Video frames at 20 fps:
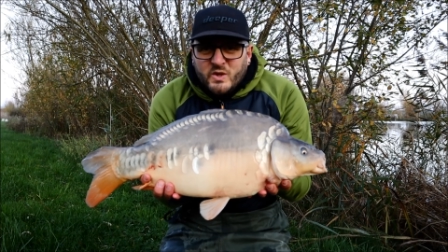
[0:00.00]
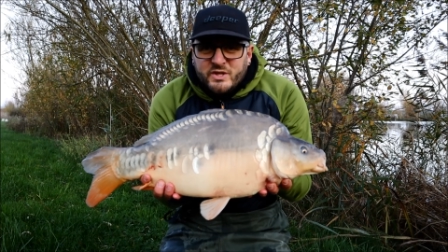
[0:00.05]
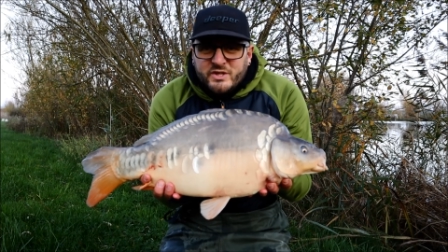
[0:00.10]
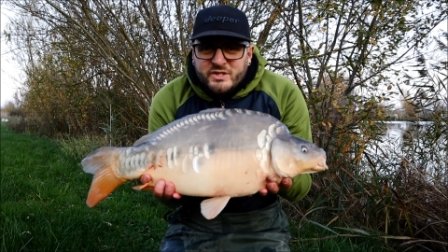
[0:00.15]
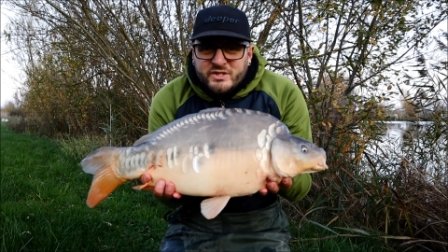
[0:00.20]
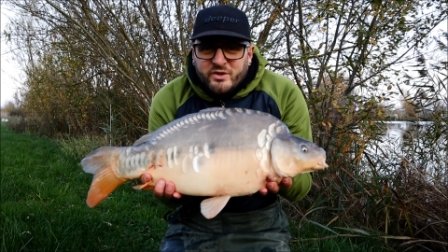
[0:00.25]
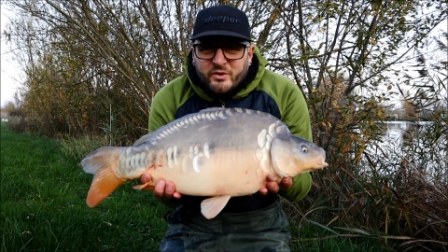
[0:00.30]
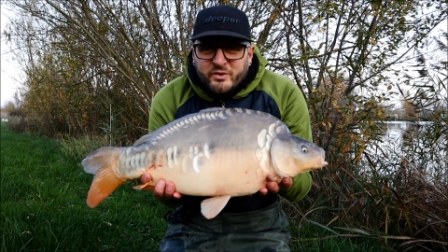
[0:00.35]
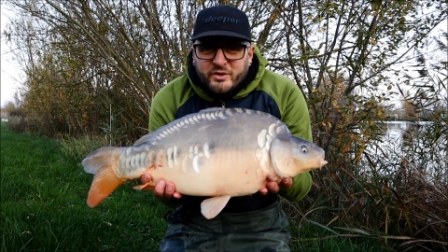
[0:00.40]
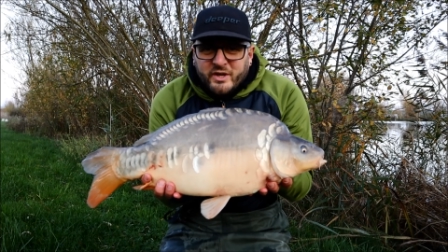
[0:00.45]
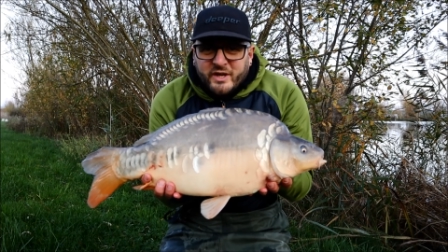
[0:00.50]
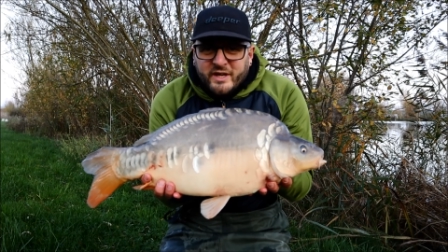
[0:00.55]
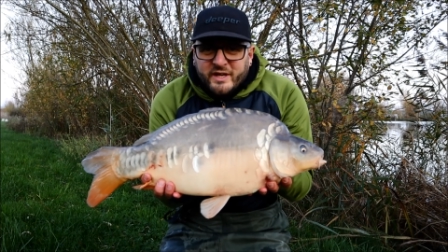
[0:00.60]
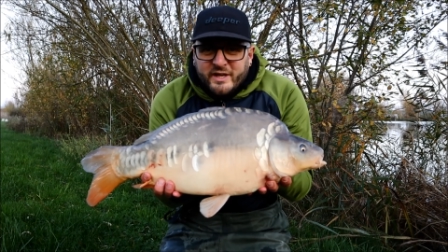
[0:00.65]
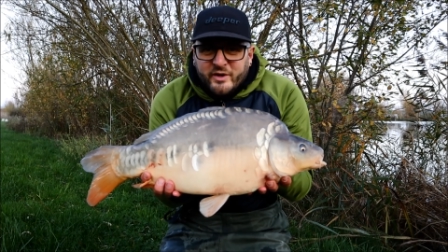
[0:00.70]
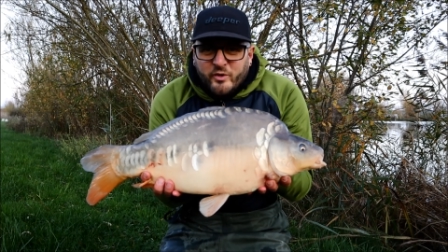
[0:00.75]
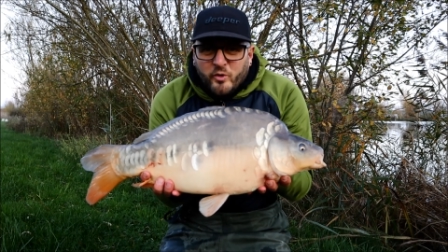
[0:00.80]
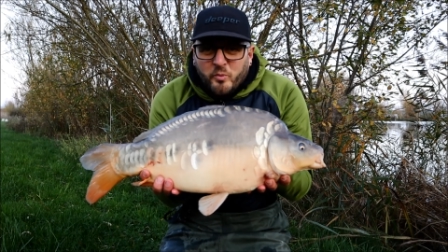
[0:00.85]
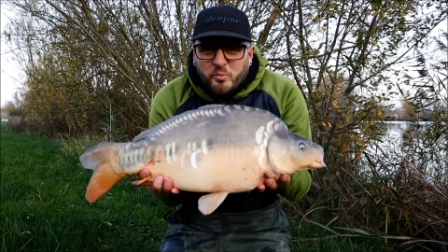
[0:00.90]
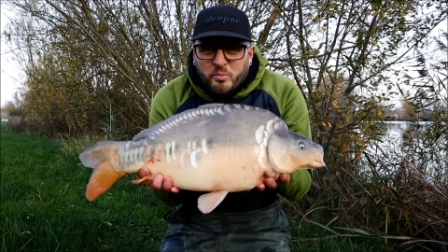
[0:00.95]
He's like a
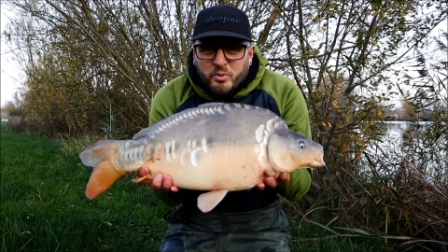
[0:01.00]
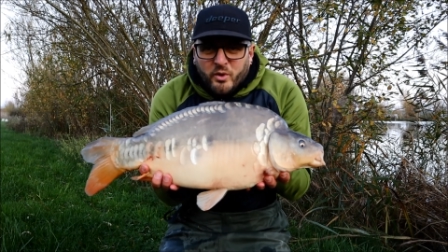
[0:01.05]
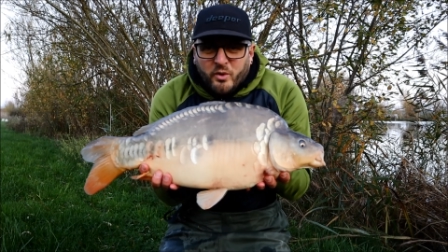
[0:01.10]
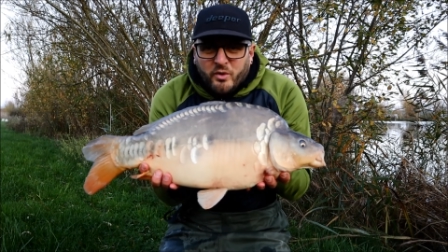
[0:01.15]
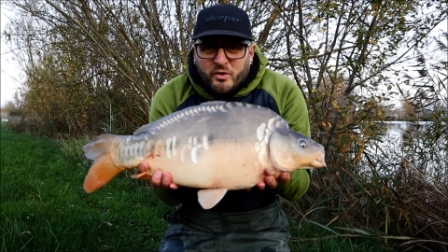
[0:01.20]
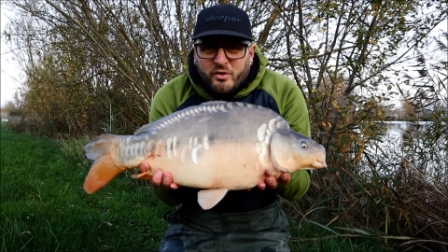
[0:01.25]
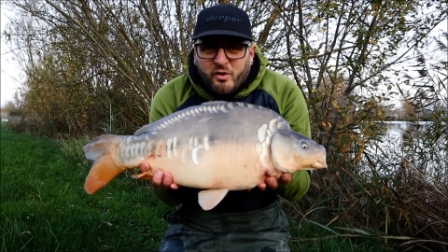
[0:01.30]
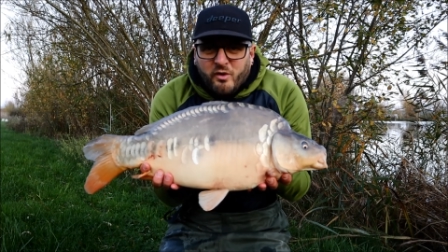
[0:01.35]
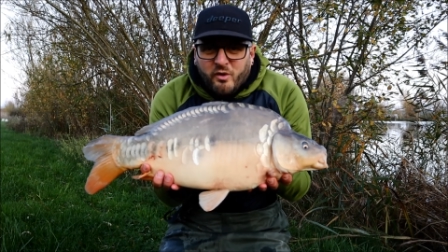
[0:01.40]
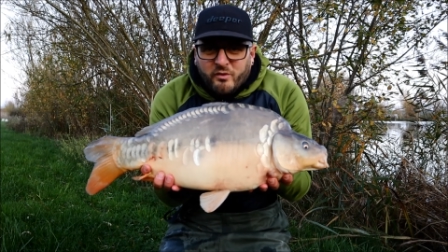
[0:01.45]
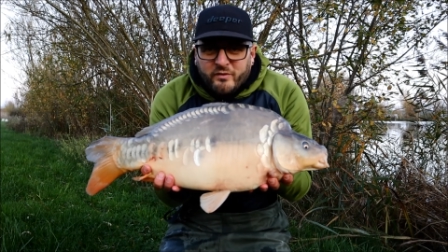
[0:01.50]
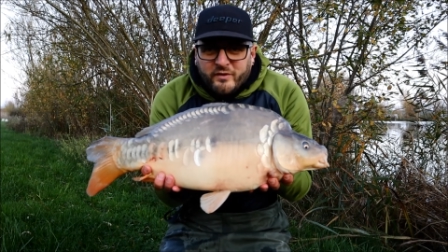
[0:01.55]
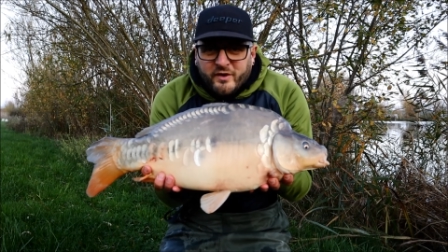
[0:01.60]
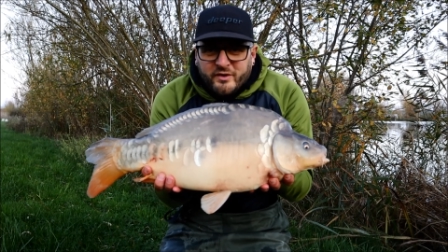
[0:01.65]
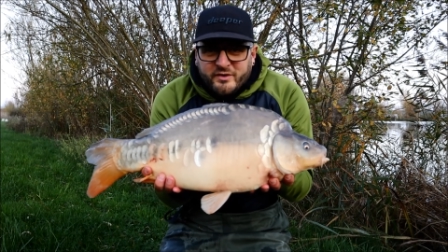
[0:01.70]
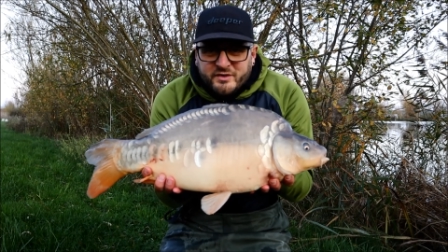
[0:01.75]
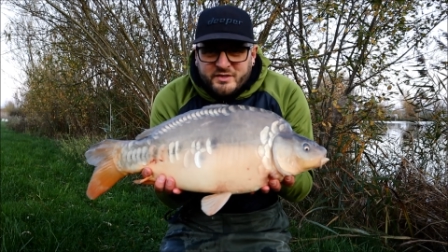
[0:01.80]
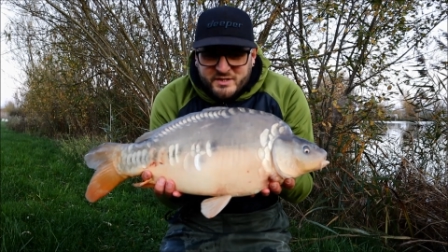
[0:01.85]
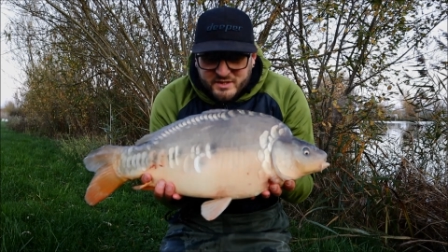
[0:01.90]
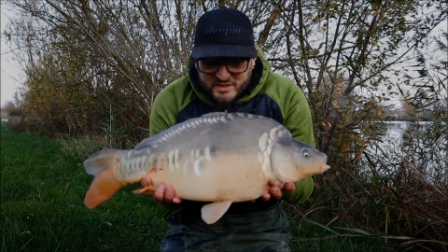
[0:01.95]
little block of
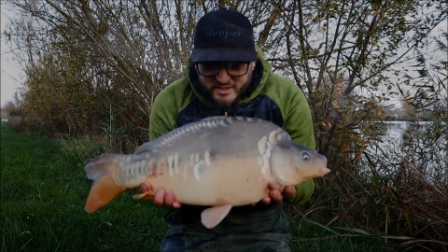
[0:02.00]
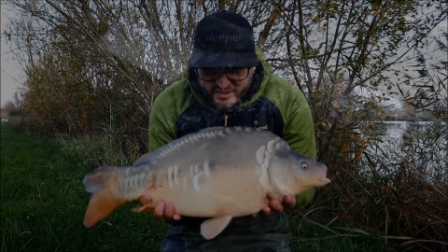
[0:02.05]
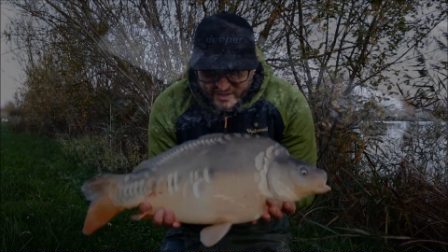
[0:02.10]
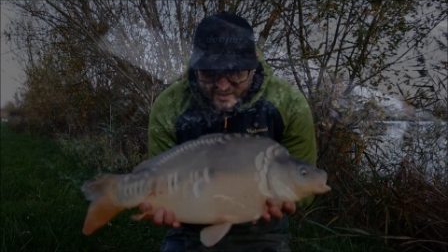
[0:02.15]
ice.